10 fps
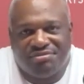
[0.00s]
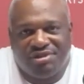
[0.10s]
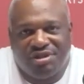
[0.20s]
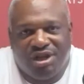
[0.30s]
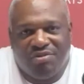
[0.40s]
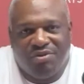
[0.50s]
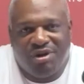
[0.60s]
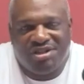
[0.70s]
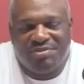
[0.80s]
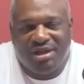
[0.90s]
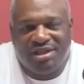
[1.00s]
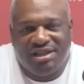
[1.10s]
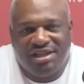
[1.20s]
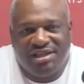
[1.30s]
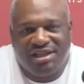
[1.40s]
again, we weren't expecting
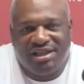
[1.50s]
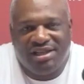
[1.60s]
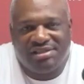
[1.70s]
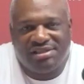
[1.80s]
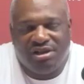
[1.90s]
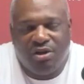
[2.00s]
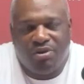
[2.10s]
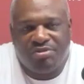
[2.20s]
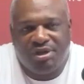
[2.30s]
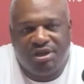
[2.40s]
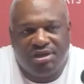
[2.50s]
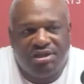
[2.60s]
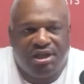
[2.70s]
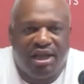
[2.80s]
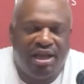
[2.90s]
anything less. It's always been a
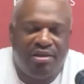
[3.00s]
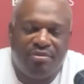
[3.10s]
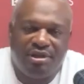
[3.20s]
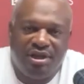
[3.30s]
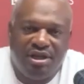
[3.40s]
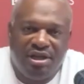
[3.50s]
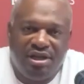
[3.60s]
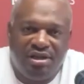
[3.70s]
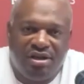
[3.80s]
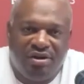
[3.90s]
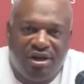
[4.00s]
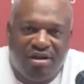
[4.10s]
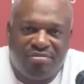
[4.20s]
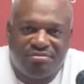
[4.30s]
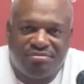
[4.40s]
good game you know,
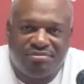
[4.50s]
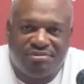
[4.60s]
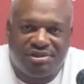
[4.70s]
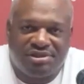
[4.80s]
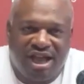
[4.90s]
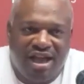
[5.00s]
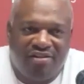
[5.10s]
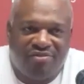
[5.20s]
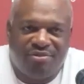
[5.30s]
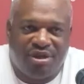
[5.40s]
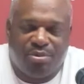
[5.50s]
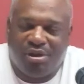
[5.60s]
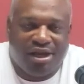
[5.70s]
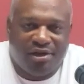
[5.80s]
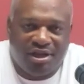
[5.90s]
since I've been a
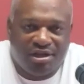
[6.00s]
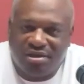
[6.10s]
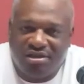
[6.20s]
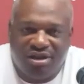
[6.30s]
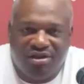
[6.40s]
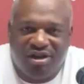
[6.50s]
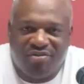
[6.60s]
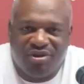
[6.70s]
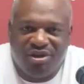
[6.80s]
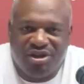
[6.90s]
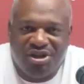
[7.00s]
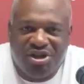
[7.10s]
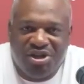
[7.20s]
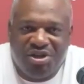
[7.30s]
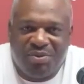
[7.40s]
player here.
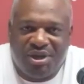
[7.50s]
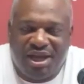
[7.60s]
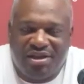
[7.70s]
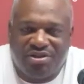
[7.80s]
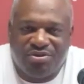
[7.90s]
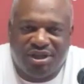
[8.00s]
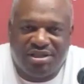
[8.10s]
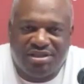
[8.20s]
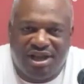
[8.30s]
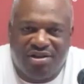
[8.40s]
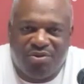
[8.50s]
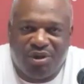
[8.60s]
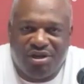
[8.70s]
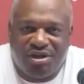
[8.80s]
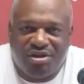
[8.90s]
We kind of threw things out of the
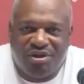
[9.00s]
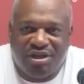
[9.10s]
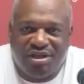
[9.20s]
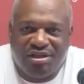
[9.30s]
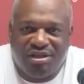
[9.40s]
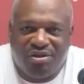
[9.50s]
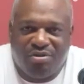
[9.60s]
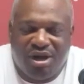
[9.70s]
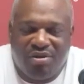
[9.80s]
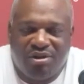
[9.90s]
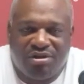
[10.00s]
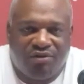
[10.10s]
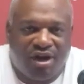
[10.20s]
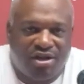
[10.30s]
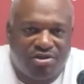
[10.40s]
window, and no matter what the
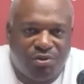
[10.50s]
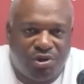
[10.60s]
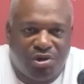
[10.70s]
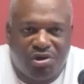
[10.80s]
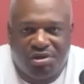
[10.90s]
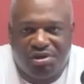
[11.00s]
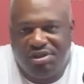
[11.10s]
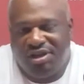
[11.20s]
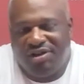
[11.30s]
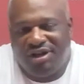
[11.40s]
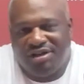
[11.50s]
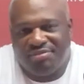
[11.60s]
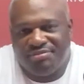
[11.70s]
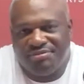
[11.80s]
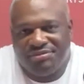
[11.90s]
records were,
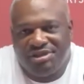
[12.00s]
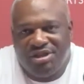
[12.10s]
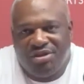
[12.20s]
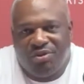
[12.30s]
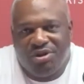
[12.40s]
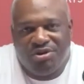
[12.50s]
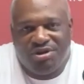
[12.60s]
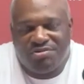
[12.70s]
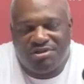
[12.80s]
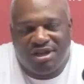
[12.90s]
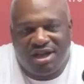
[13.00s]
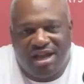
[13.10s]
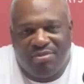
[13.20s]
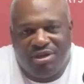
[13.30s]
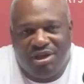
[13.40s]
we knew this was going to
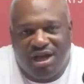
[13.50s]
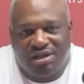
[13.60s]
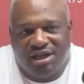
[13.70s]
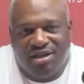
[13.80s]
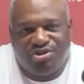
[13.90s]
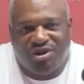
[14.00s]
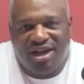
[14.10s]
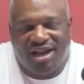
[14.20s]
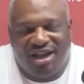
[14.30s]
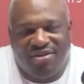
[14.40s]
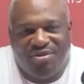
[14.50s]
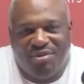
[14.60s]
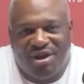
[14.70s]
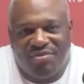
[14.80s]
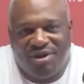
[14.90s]
kind of be knocked down, drag out, no
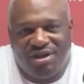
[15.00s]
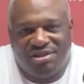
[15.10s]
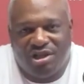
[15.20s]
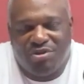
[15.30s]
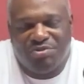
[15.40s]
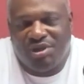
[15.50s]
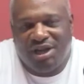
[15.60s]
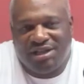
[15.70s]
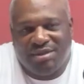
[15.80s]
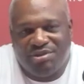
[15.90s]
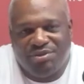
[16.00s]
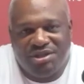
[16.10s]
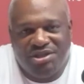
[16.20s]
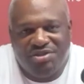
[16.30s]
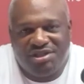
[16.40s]
matter what. It's always been that
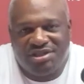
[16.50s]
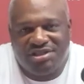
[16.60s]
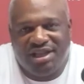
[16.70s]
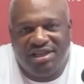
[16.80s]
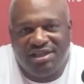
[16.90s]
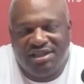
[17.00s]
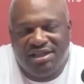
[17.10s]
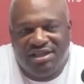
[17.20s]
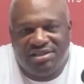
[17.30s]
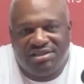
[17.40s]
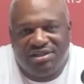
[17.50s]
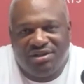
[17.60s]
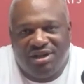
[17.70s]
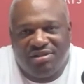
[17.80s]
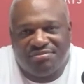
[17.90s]
between Union and State. So,
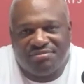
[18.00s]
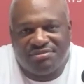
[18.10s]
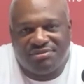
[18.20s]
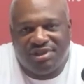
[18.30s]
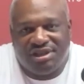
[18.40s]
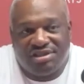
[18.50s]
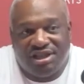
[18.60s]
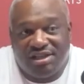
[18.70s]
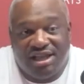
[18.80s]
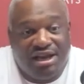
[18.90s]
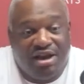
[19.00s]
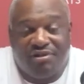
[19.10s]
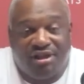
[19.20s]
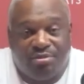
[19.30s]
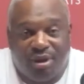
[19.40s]
and it's like that in
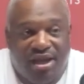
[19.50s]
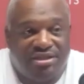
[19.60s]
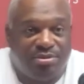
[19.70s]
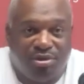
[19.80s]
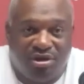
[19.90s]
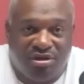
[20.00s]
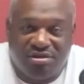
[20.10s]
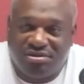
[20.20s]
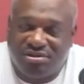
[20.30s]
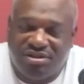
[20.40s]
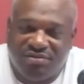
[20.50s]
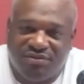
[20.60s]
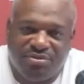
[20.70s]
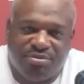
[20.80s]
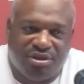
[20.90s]
everything: basketball,
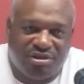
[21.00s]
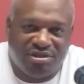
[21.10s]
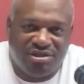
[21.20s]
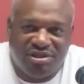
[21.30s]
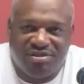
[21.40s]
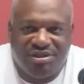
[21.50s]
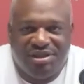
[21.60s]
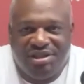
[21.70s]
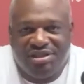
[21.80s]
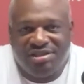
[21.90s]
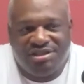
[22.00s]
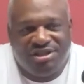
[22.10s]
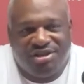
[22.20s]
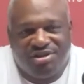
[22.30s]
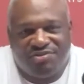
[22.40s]
football. You see
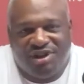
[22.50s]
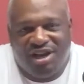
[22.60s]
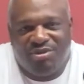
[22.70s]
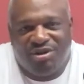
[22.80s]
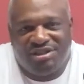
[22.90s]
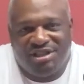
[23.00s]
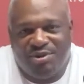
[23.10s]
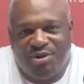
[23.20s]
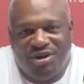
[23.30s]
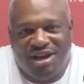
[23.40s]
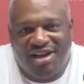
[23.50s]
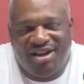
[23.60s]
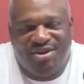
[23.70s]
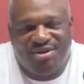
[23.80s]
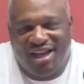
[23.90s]
the girls' volleyball team going at it a
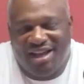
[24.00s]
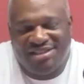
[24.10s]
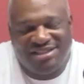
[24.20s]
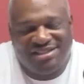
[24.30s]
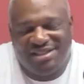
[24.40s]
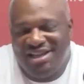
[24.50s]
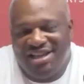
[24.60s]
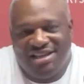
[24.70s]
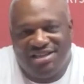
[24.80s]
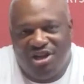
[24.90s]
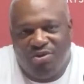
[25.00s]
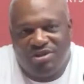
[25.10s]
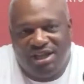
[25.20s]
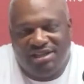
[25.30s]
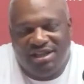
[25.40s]
whole lot. It's
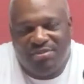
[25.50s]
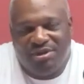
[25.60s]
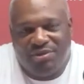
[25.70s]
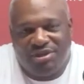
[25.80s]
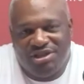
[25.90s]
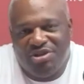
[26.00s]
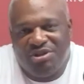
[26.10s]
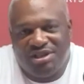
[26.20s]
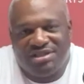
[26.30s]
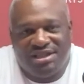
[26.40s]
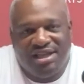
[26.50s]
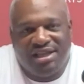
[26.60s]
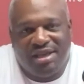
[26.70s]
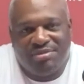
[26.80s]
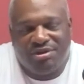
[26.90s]
always like that with the Union and State
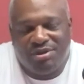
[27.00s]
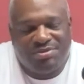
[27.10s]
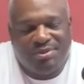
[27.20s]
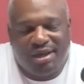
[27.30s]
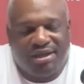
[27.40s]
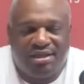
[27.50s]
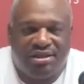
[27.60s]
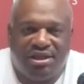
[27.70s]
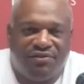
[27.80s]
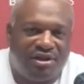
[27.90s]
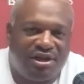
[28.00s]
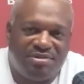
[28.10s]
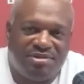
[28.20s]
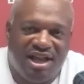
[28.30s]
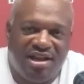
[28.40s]
game. So we expect nothing different come
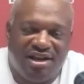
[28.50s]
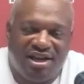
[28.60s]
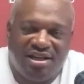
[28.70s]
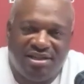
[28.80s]
Saturday.